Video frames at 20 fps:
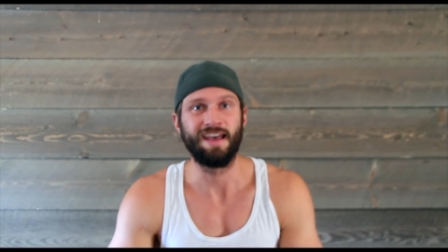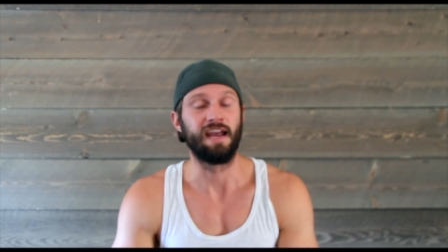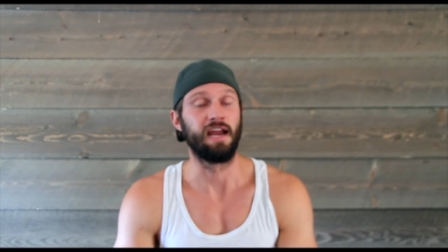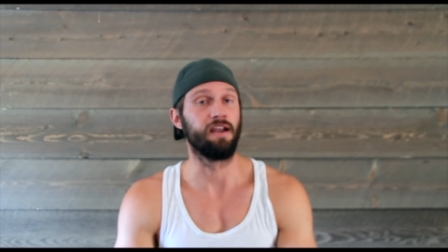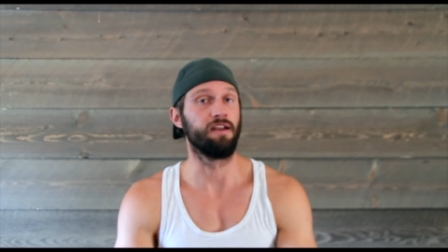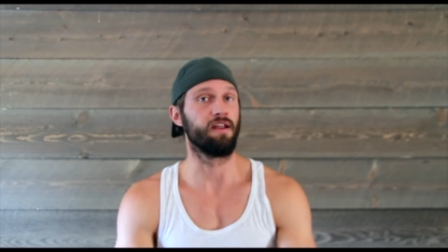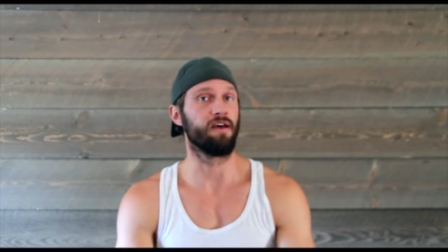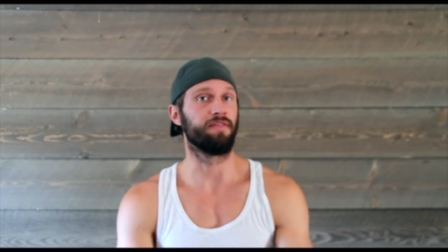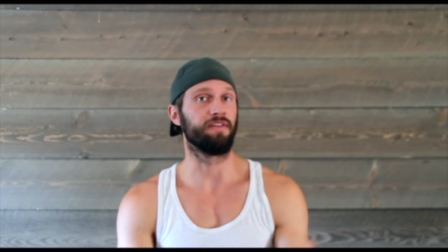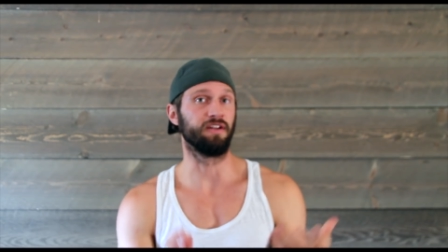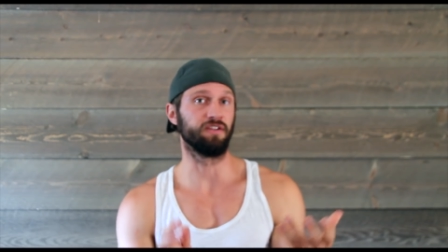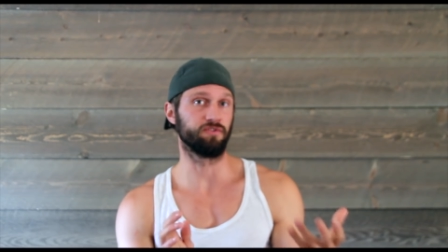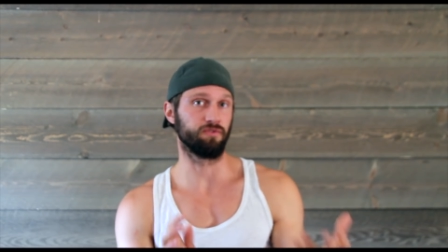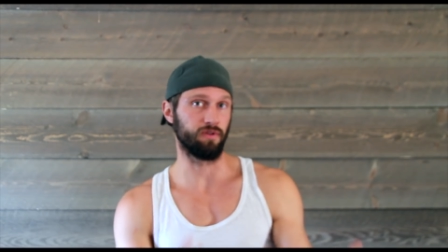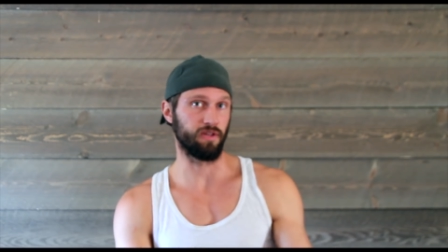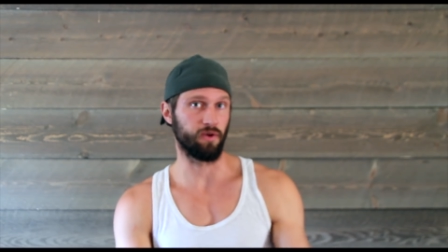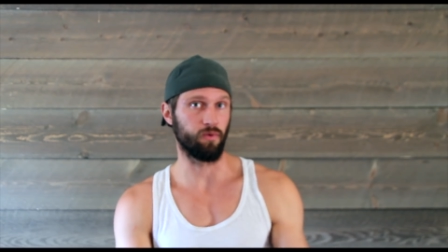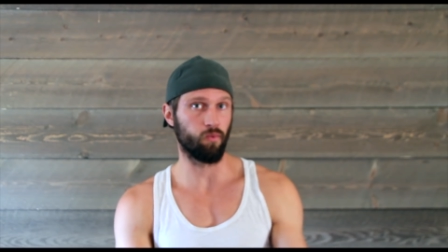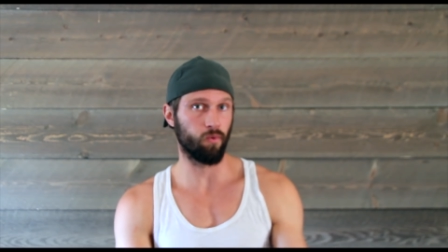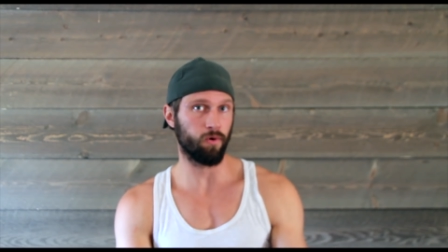and nothing's
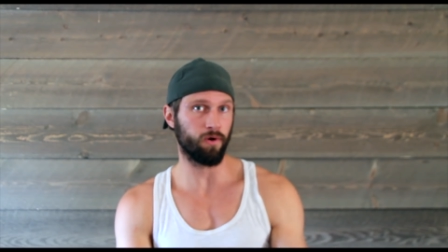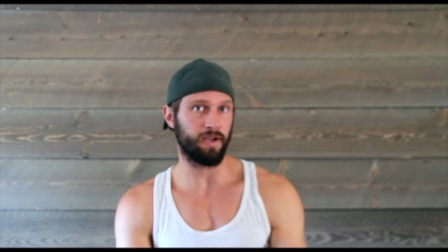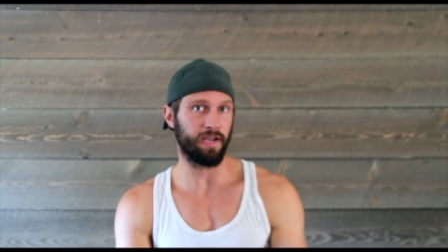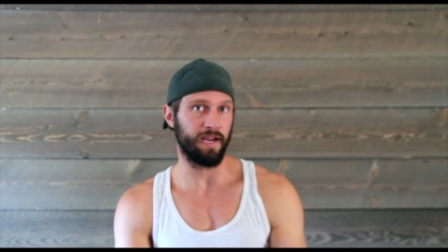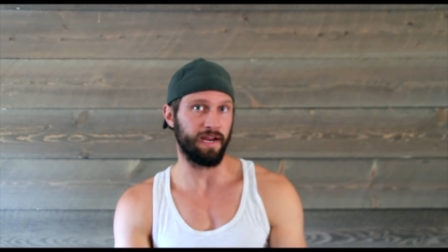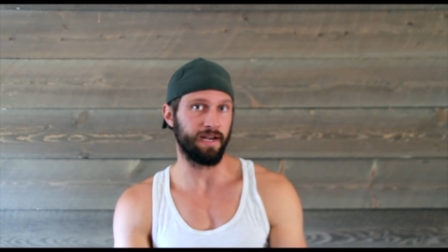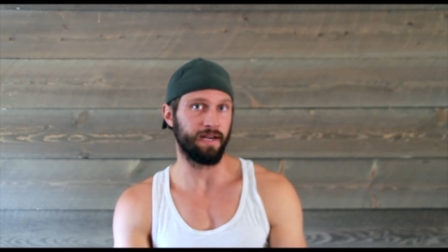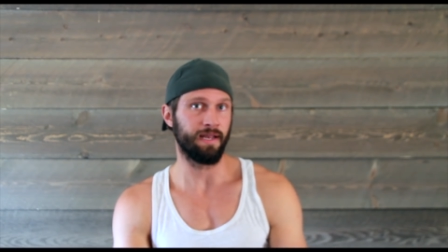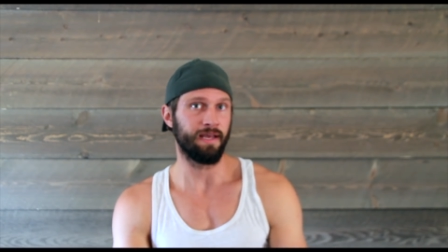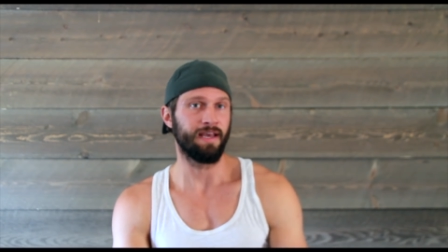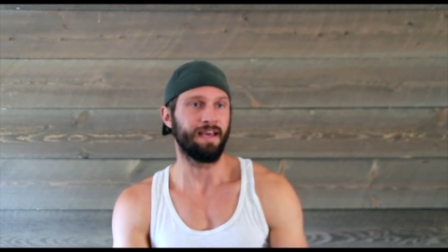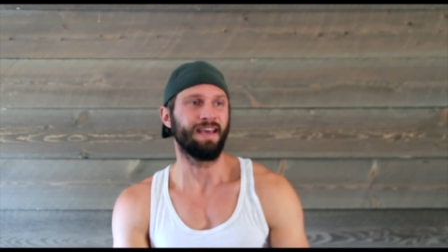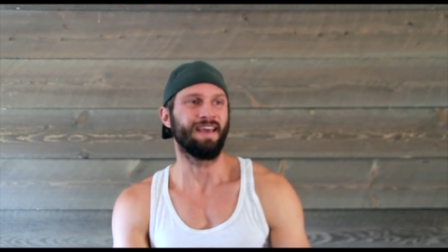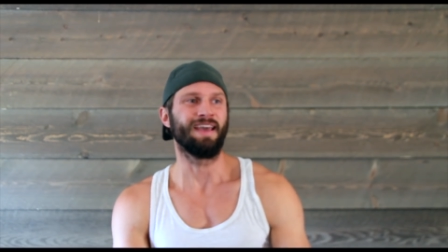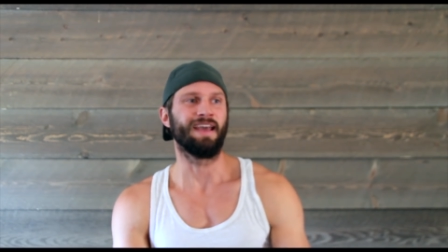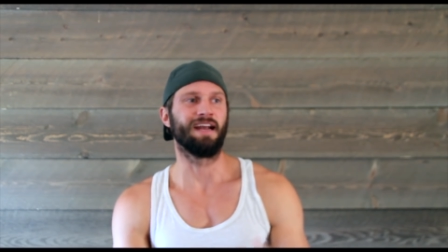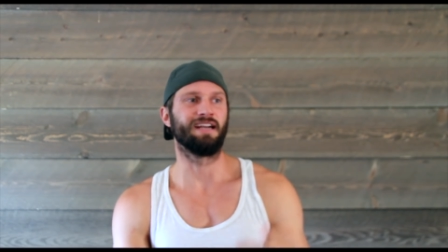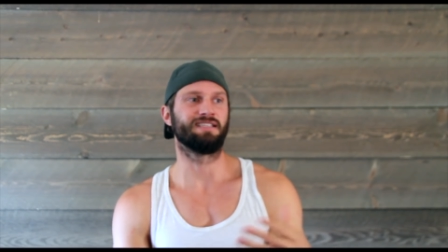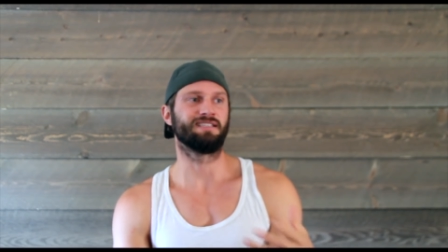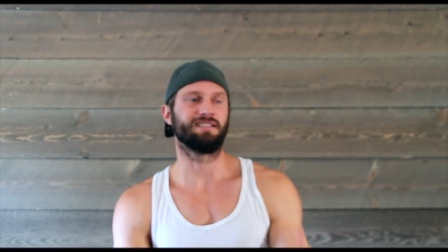really working
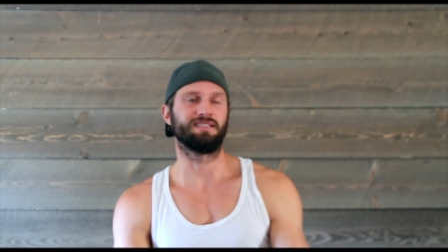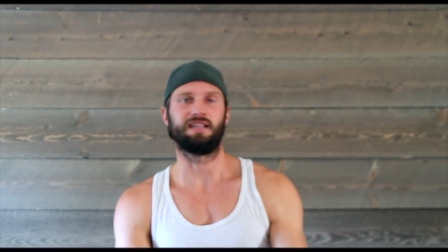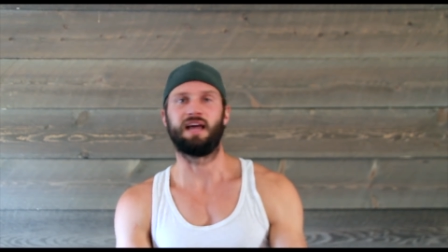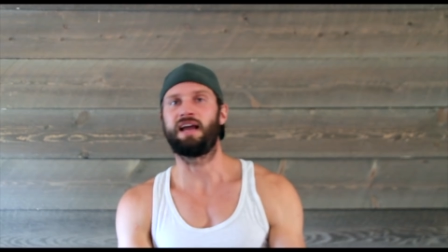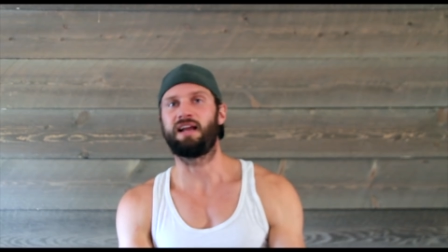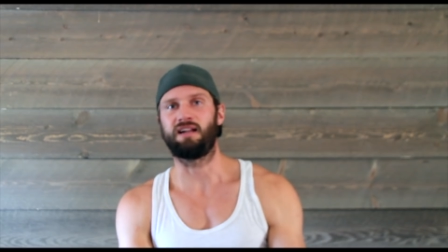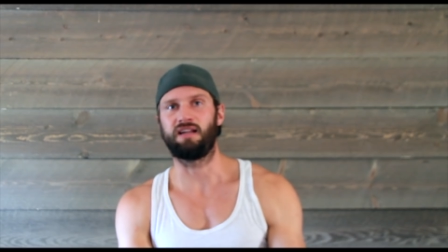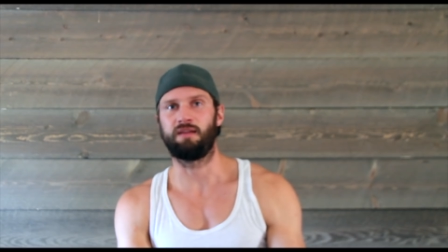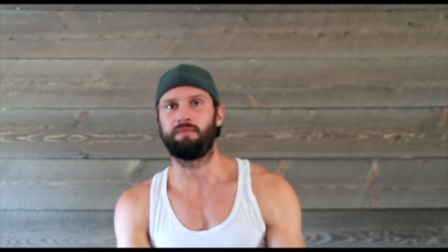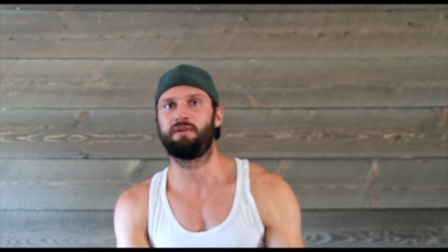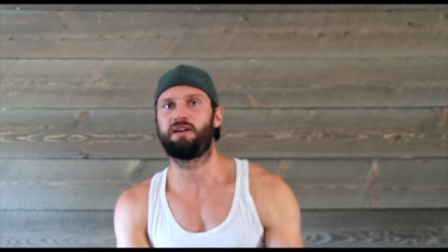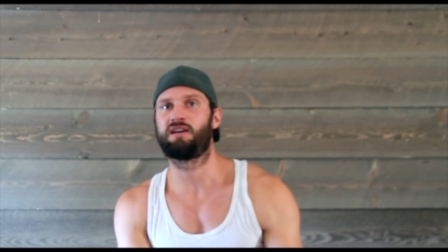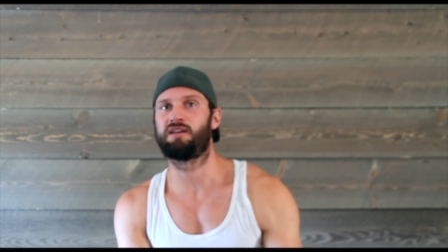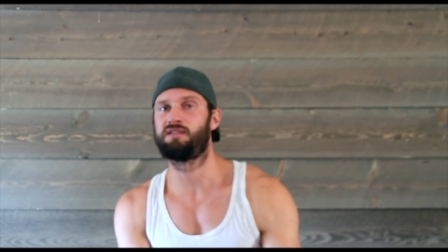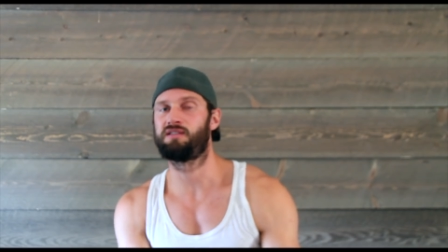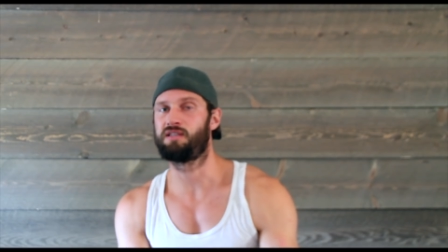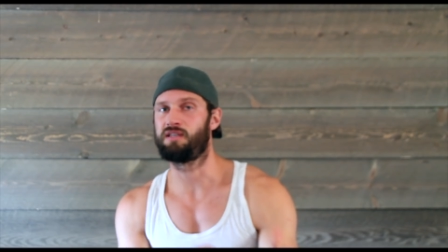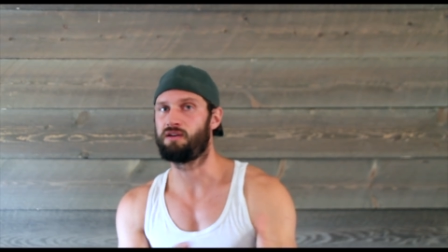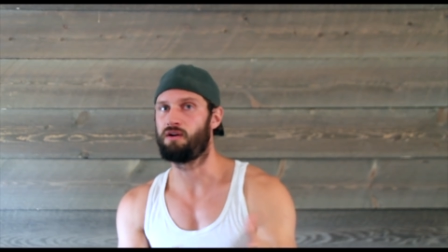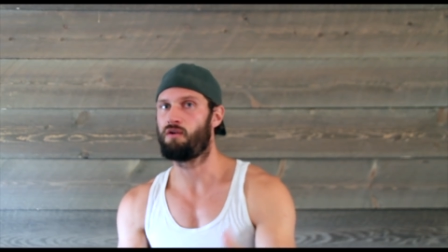it's likely because the